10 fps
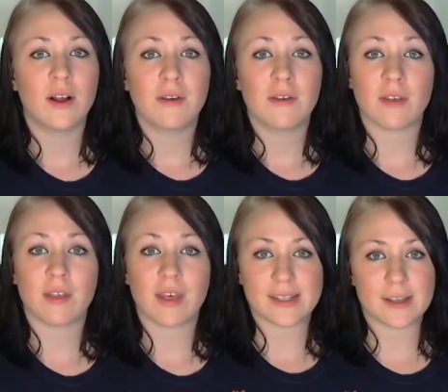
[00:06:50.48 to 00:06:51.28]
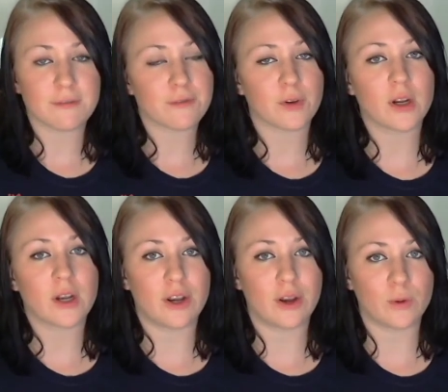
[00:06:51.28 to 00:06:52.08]
So that's it
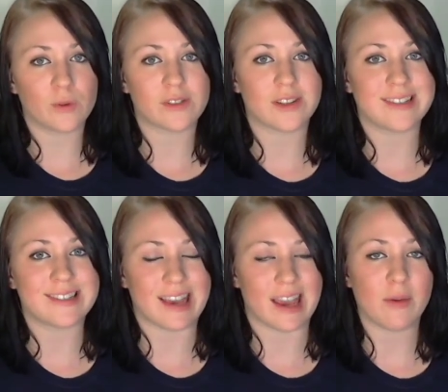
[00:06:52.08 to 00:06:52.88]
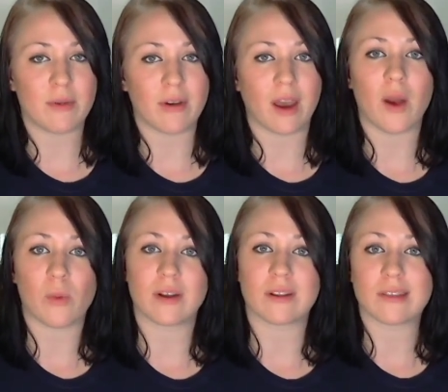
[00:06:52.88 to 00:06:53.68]
for news today, but I
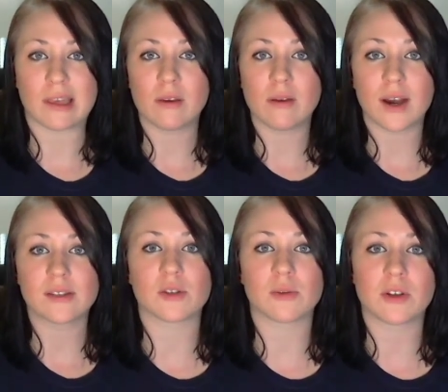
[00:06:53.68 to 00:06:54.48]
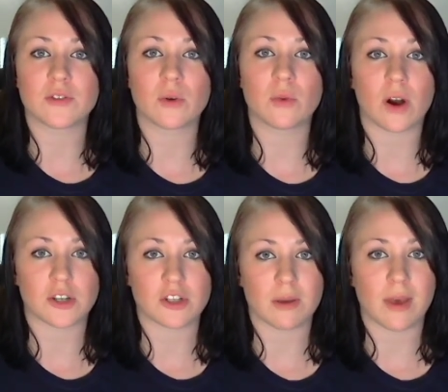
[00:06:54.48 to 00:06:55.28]
want to thank you guys so much for
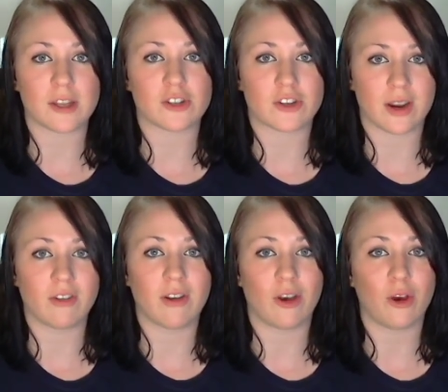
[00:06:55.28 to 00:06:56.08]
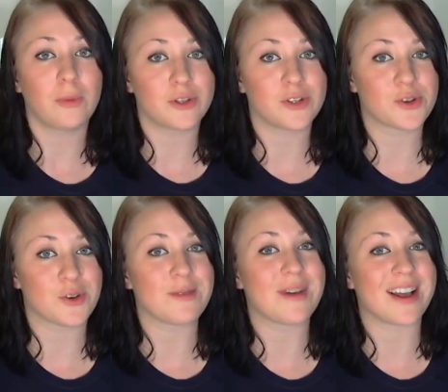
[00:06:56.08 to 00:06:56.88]
watching my channel. I hope you
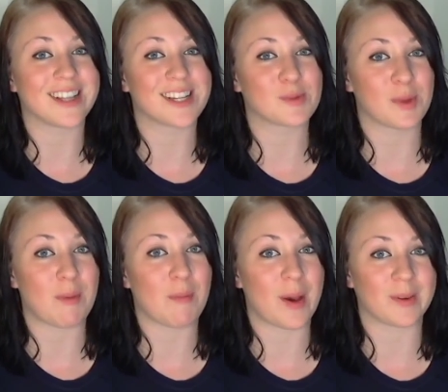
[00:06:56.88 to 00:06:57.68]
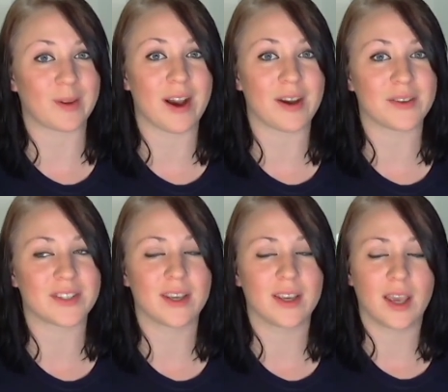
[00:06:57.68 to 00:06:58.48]
enjoyed my Let's Play
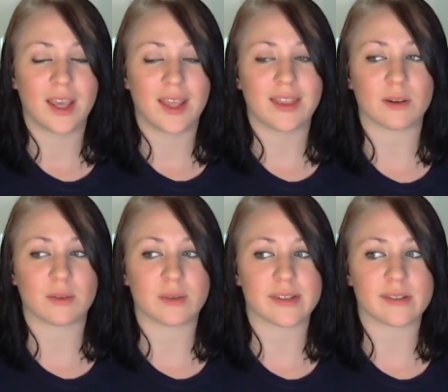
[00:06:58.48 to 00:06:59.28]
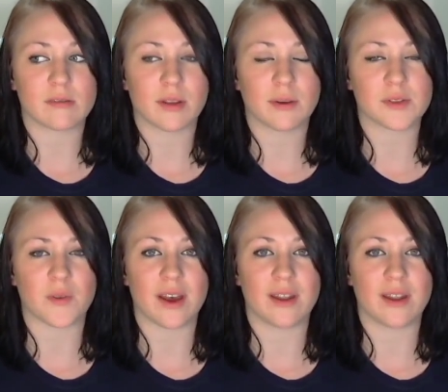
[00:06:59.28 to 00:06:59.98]
Minecraft. That was that was fun.